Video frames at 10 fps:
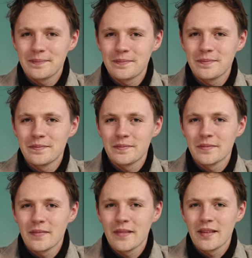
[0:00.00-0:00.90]

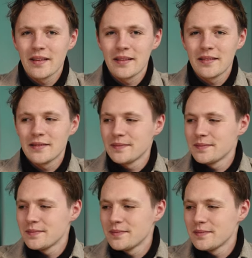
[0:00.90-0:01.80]

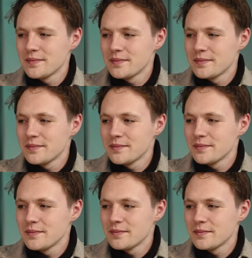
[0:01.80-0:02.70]

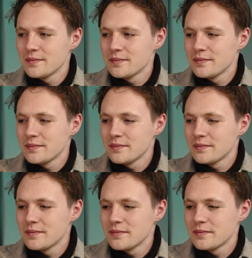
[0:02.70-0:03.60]

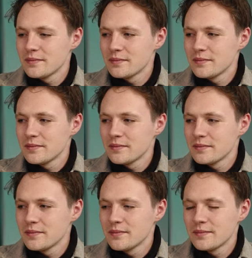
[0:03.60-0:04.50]

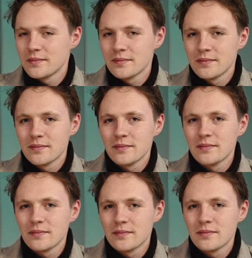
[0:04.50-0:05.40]

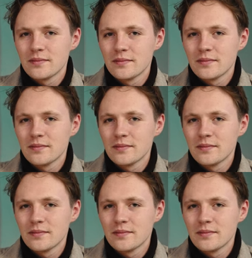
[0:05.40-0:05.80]
(not speaking)